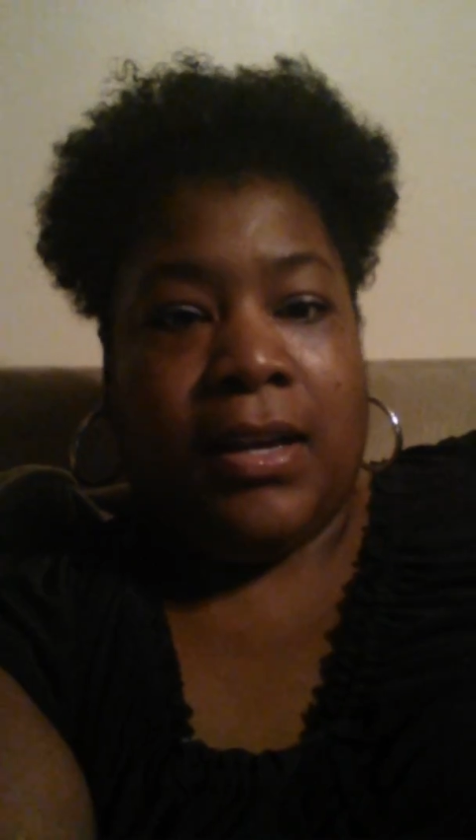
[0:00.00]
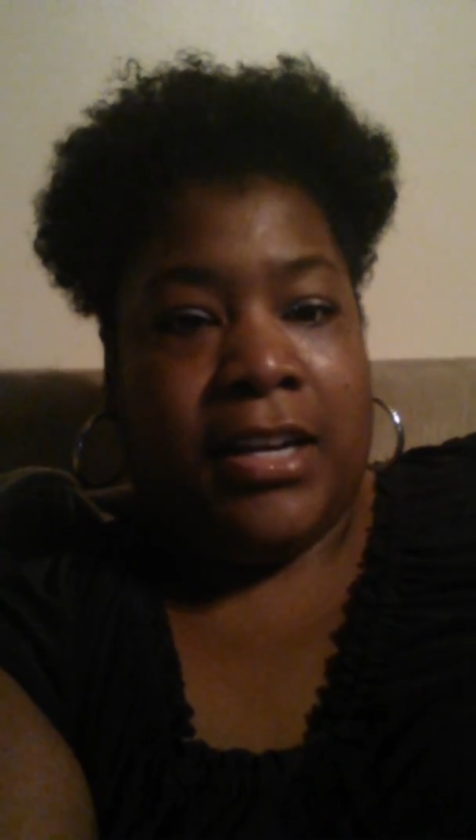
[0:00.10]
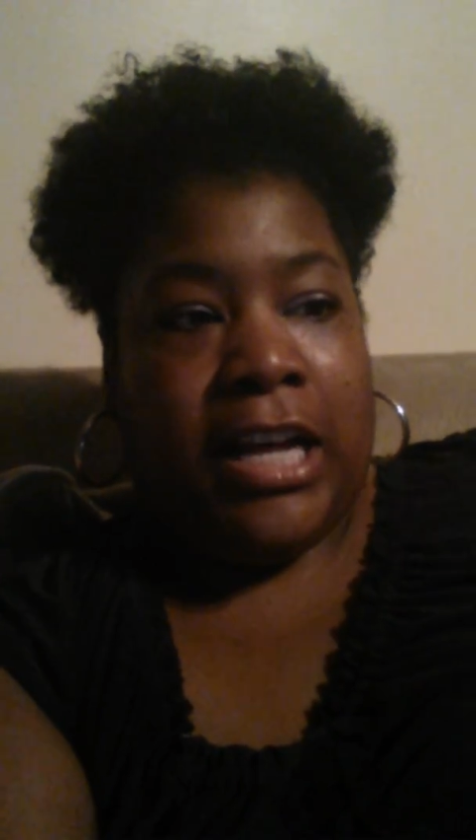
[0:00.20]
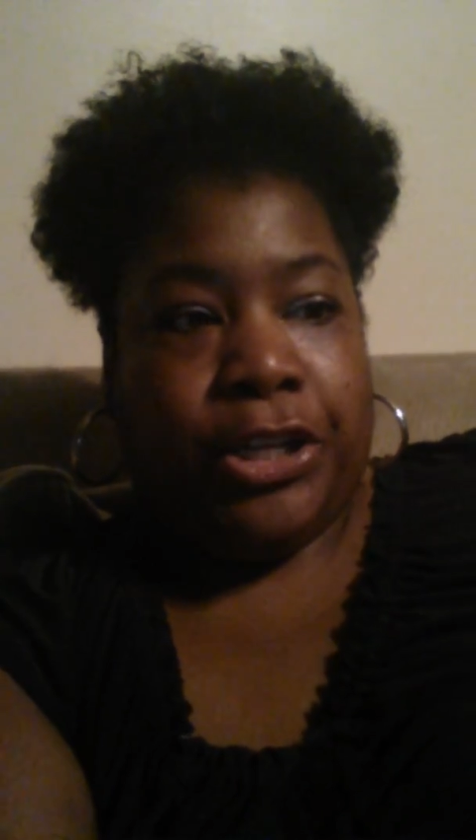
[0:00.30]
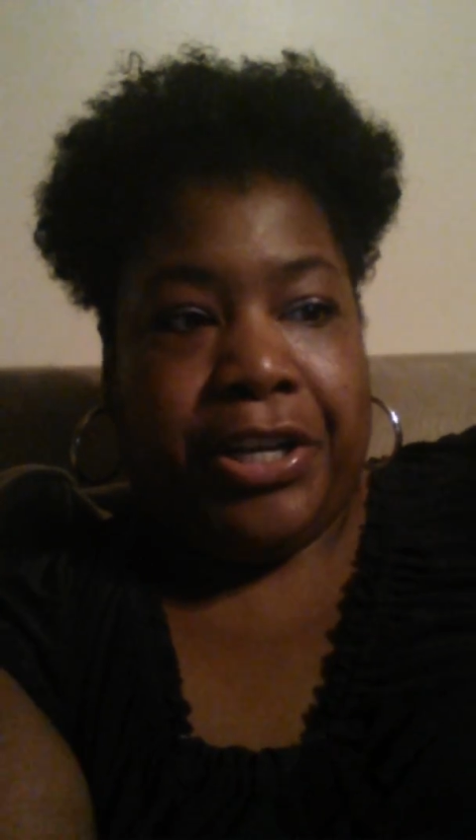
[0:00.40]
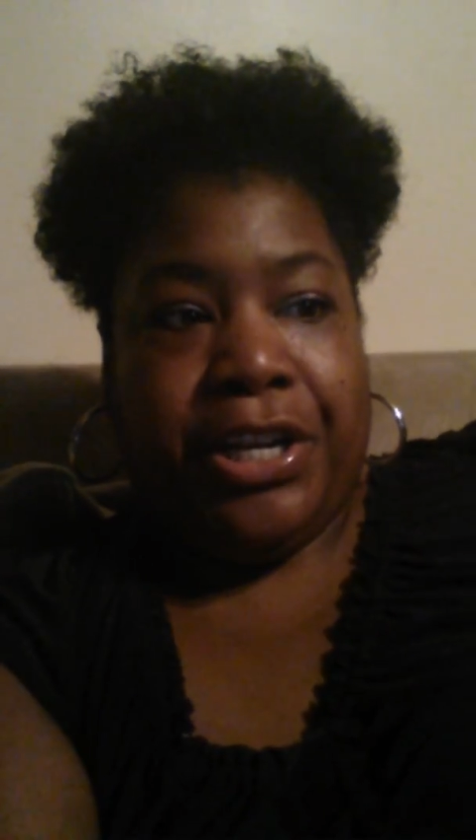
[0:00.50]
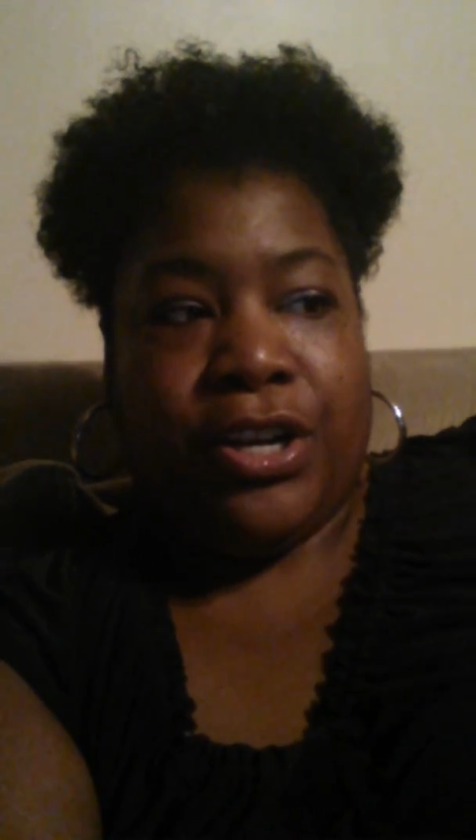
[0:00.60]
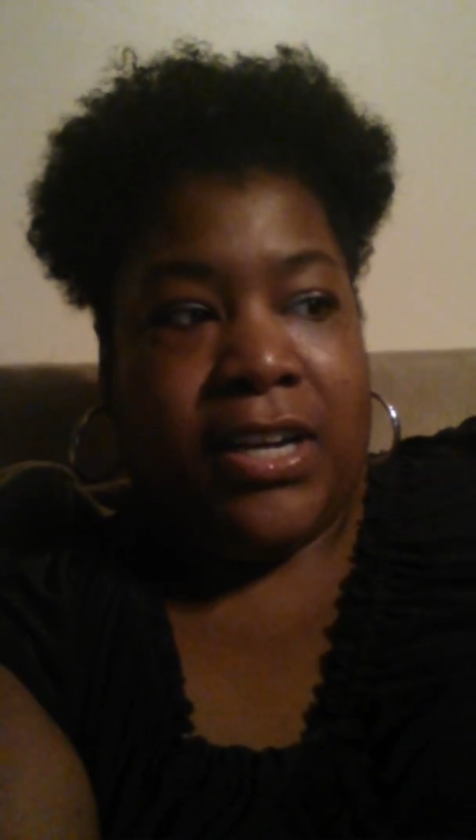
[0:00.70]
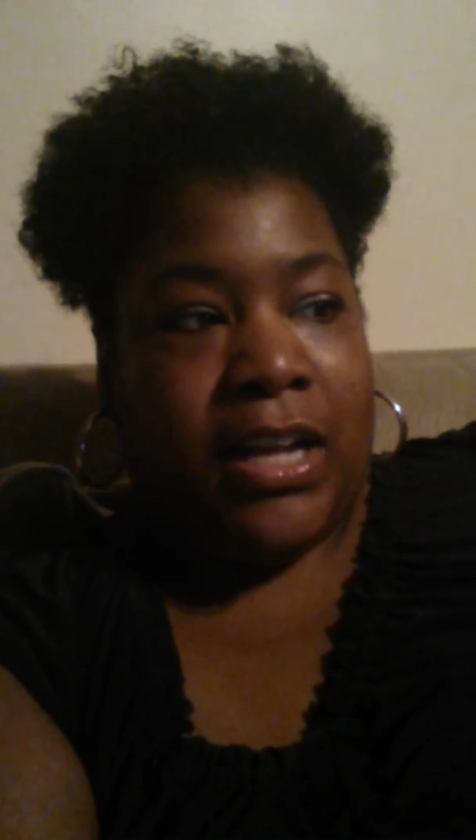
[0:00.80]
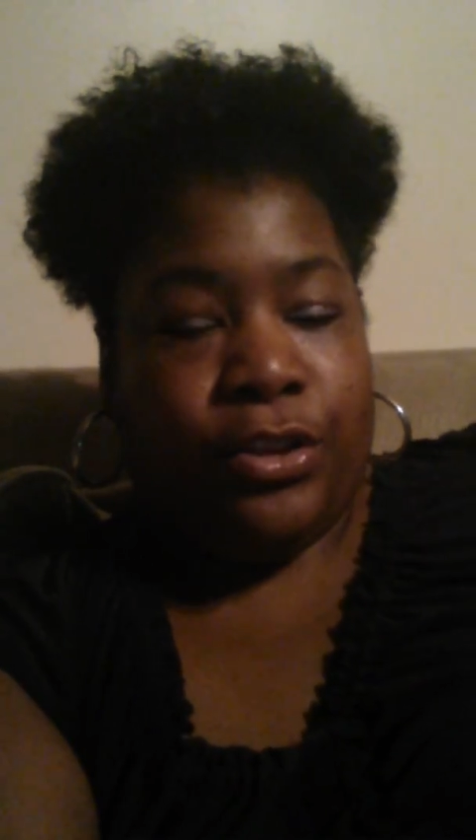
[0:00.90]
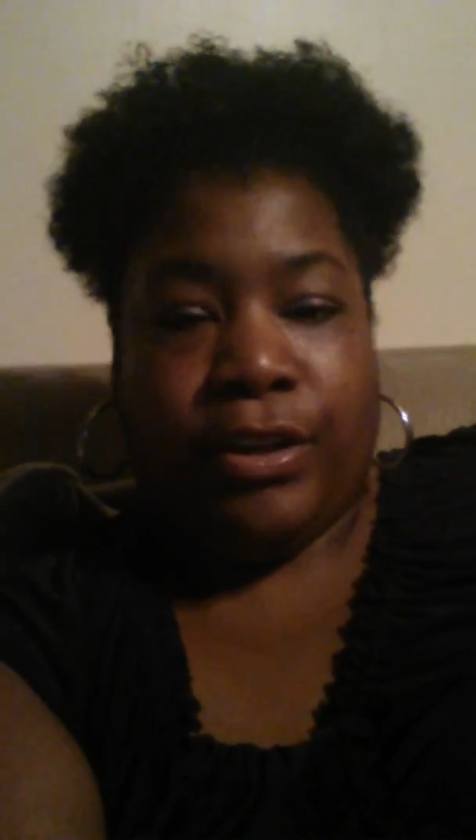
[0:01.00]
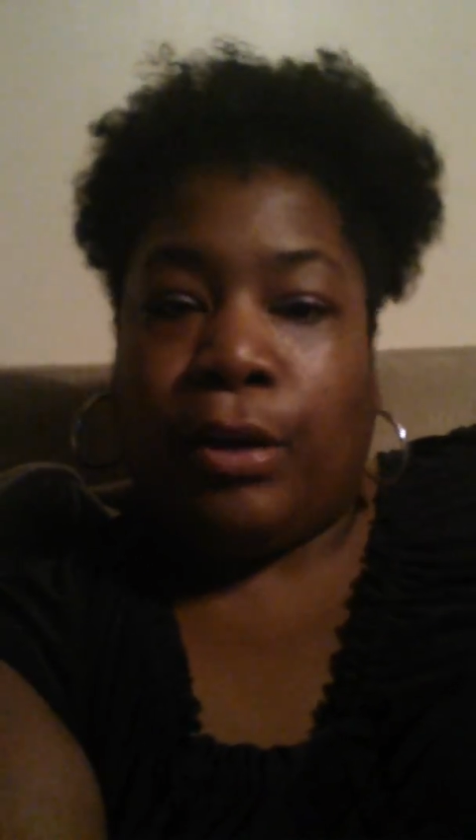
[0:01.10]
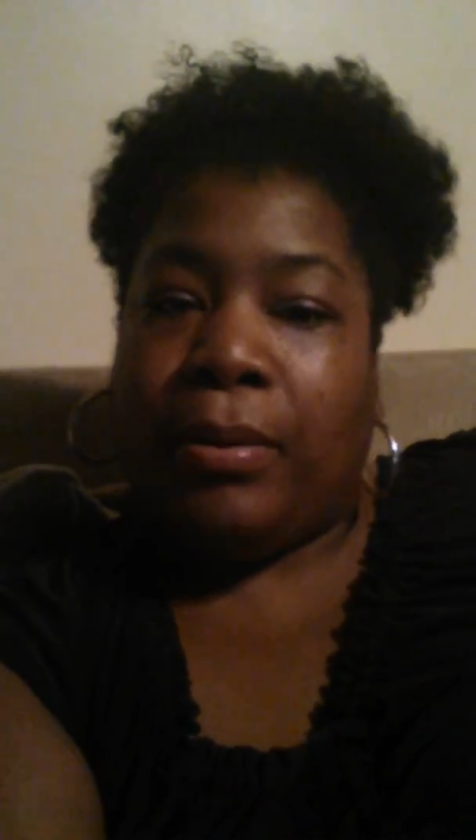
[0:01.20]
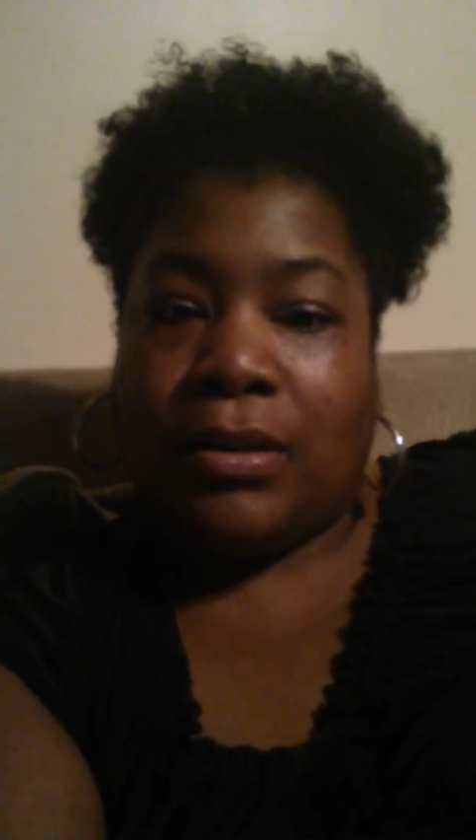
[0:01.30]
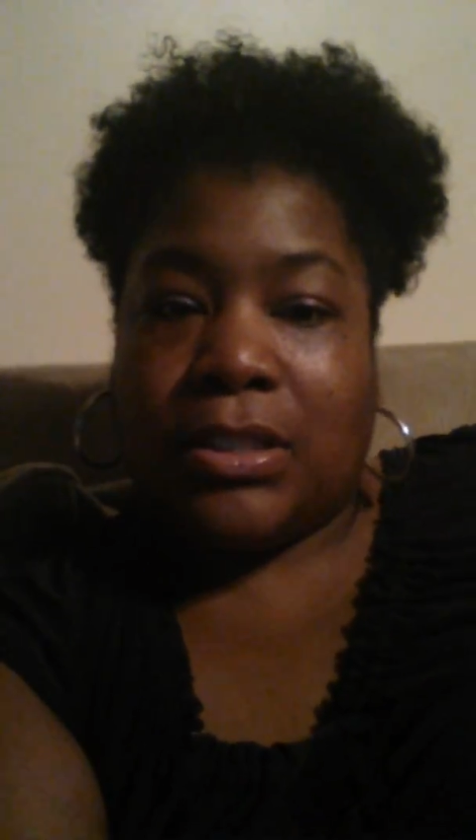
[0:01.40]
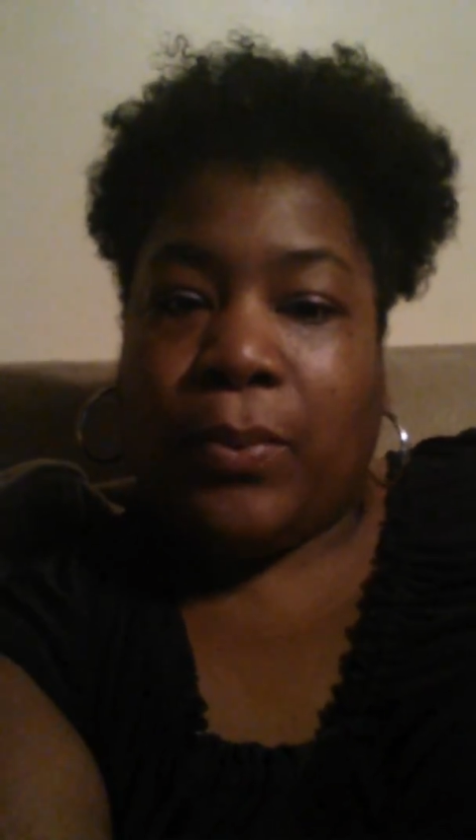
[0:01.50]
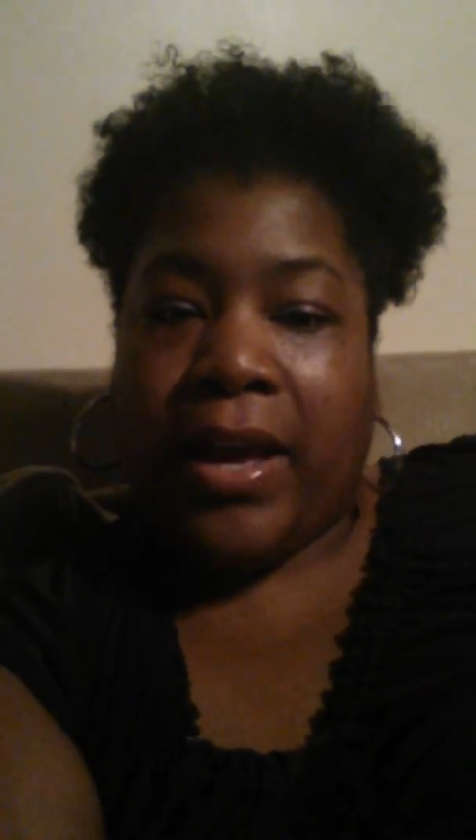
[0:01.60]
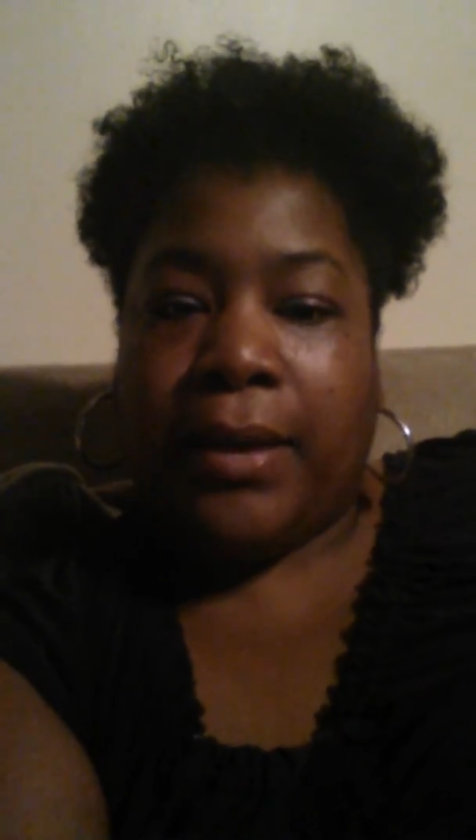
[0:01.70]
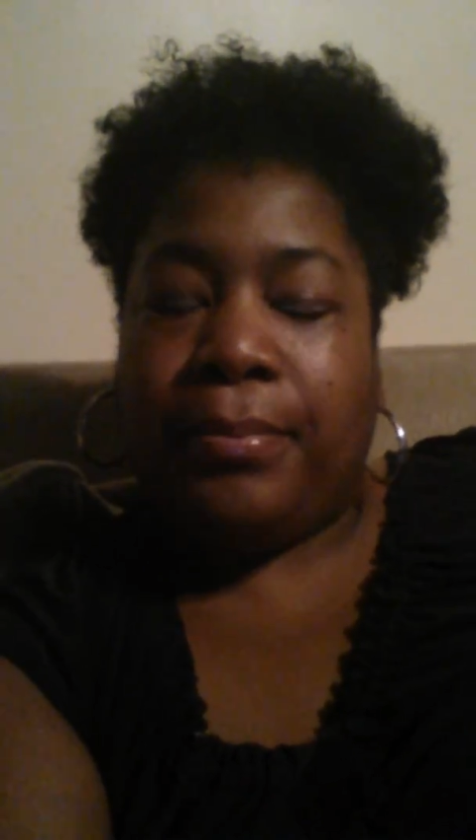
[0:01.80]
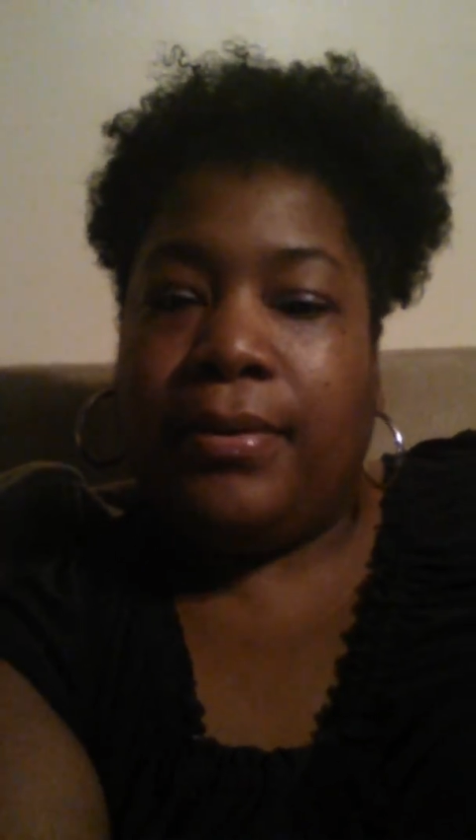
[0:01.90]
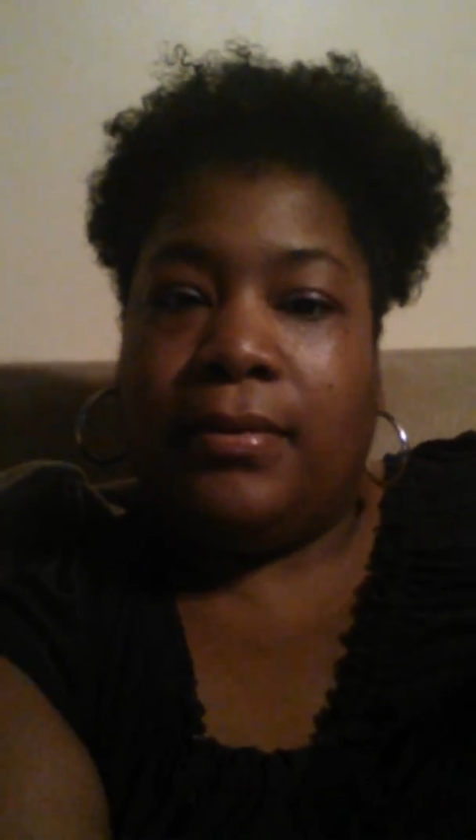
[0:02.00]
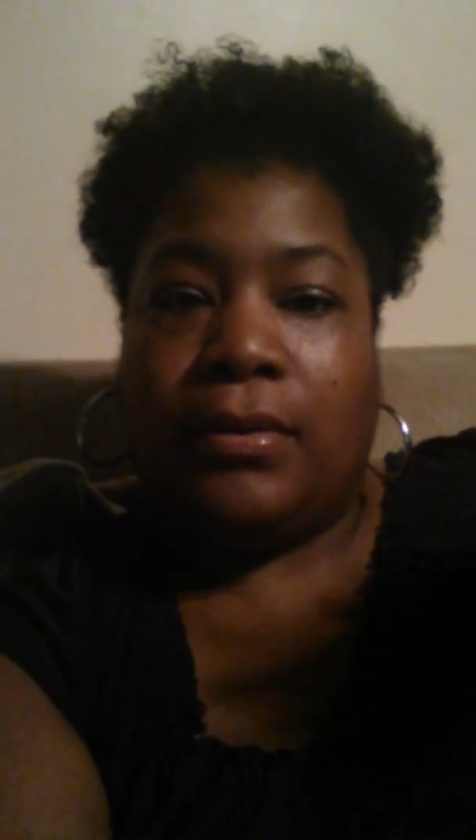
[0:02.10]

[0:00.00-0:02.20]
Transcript: $1 here, $1 there per swipe,